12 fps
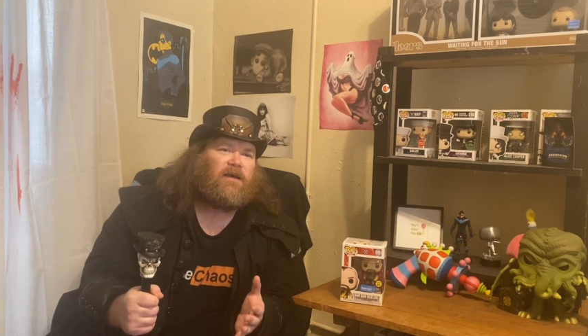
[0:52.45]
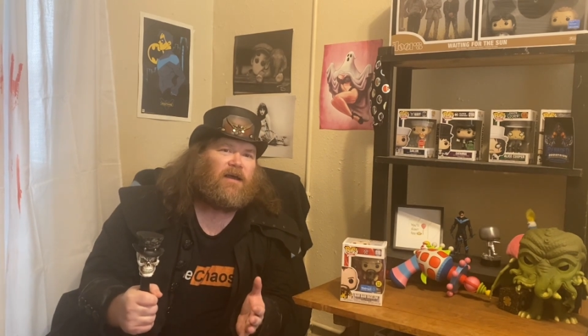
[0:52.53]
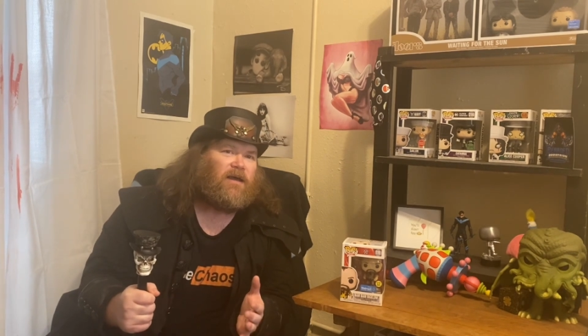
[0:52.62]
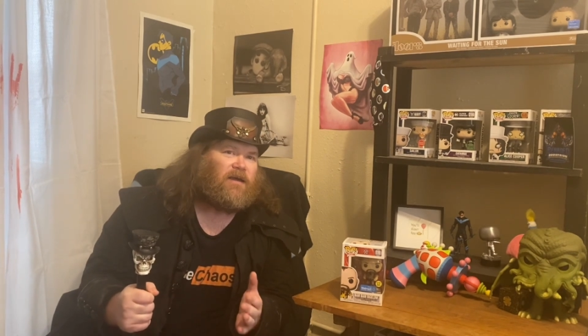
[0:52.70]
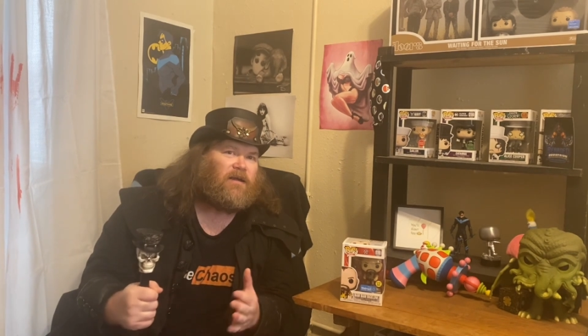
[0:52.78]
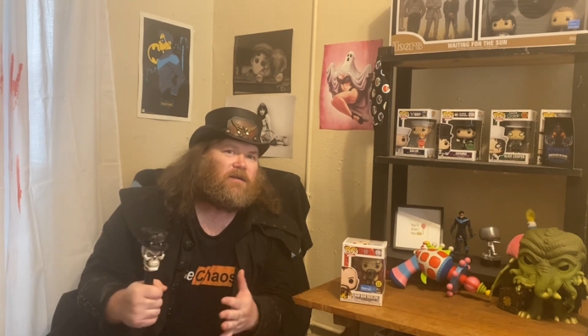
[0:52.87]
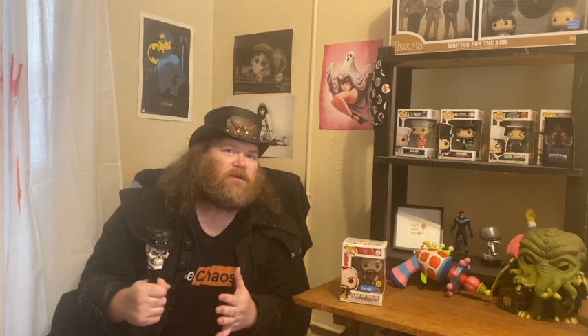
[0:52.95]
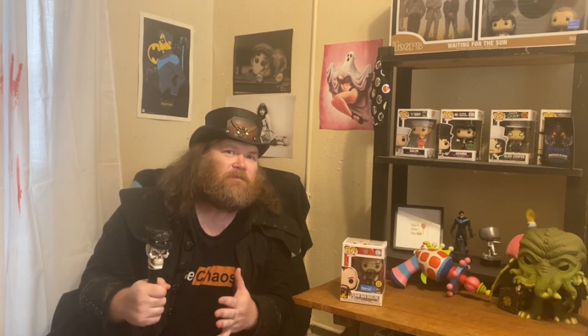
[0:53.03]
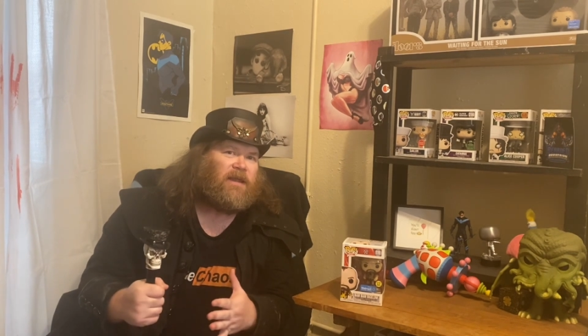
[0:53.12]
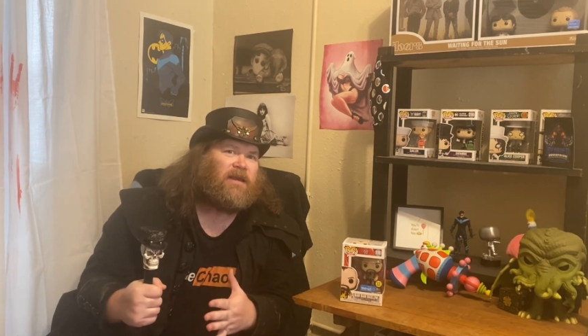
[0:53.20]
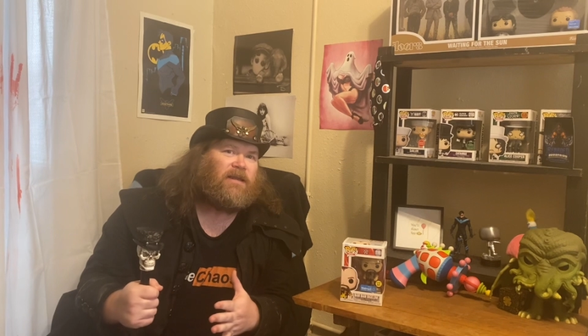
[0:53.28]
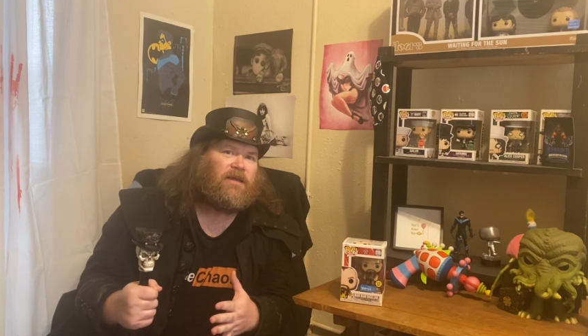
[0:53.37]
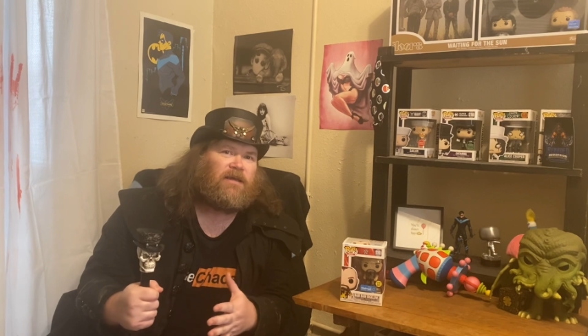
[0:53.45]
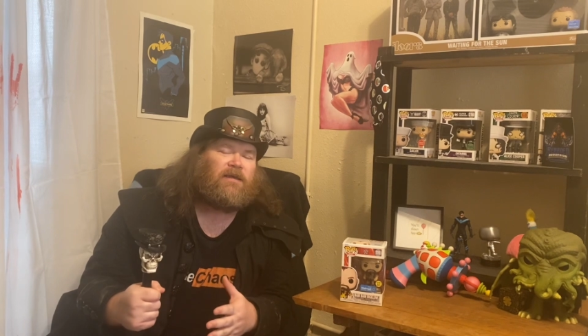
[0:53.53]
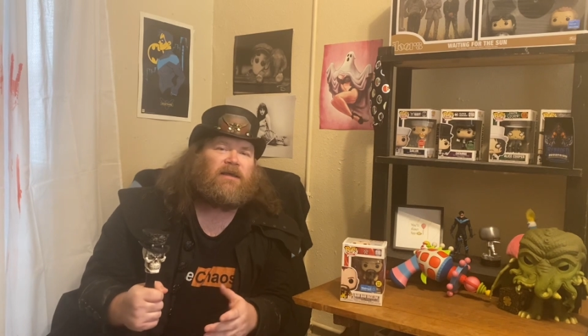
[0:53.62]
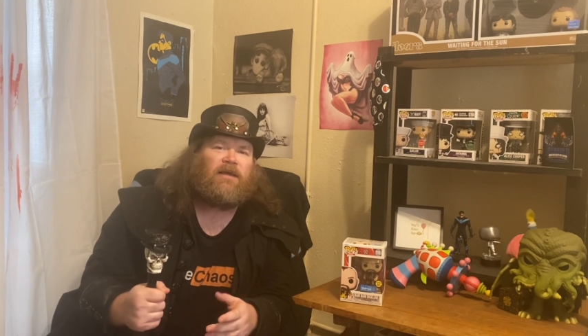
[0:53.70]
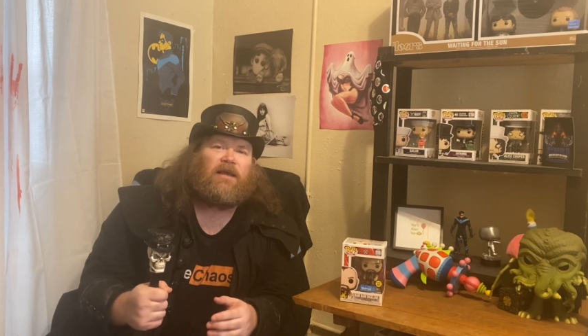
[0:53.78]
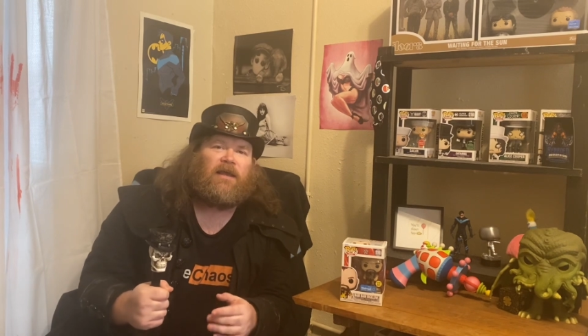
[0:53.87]
uh, Hulkamania,
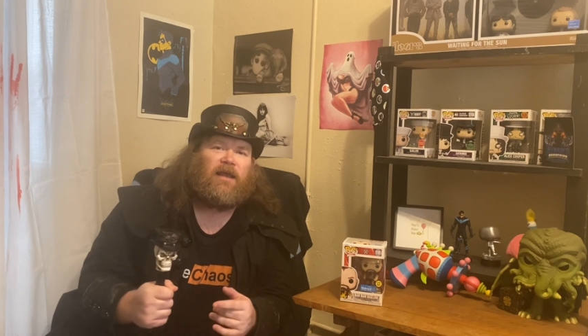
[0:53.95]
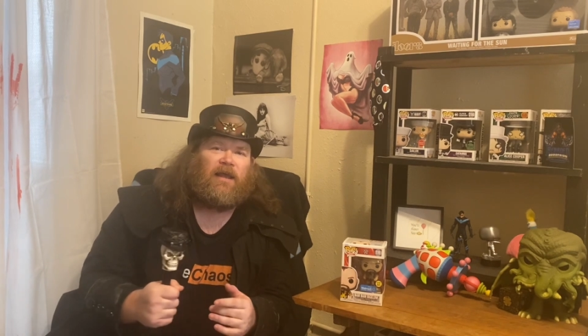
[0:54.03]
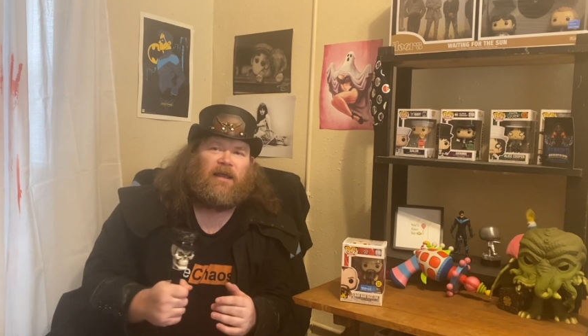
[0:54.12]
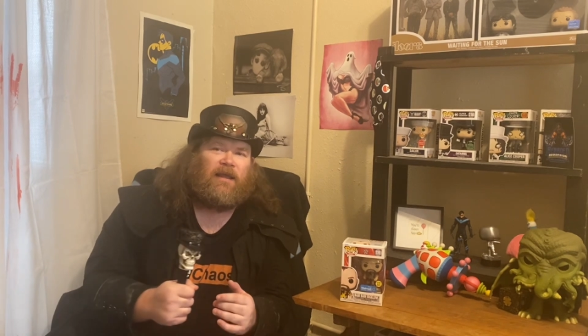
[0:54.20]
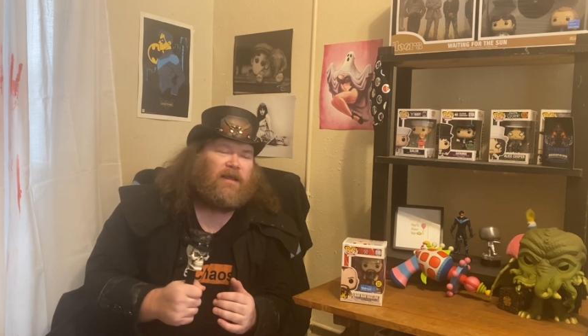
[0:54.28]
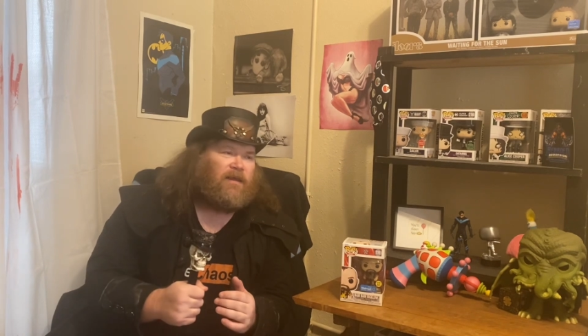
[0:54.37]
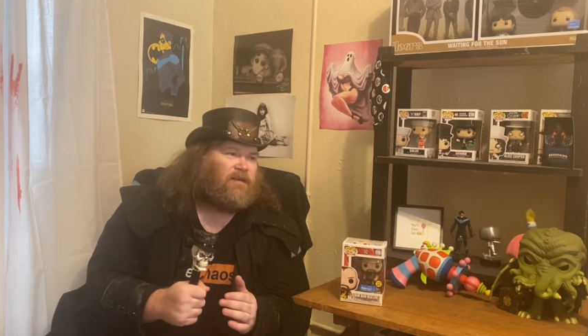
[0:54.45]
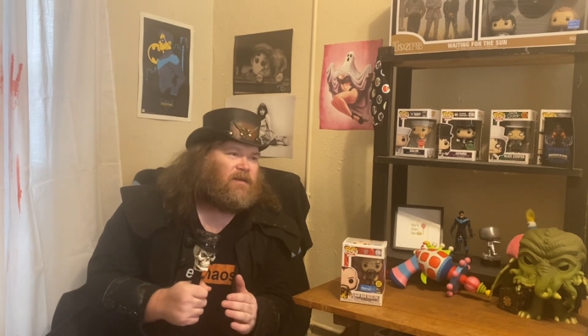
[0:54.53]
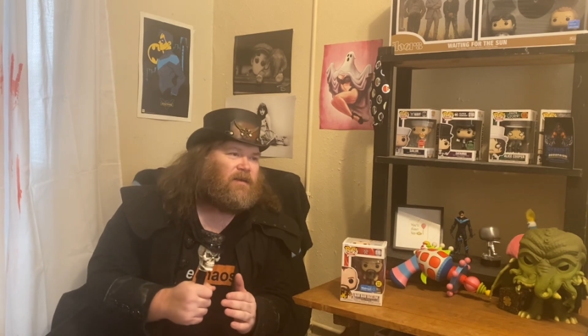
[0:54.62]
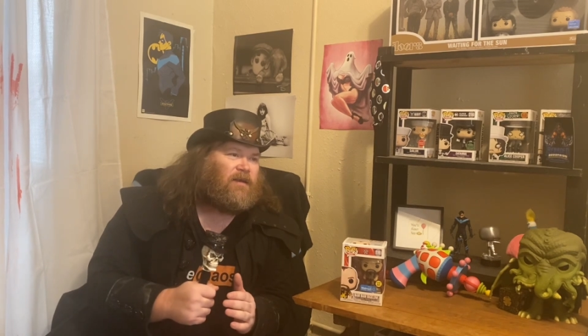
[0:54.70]
and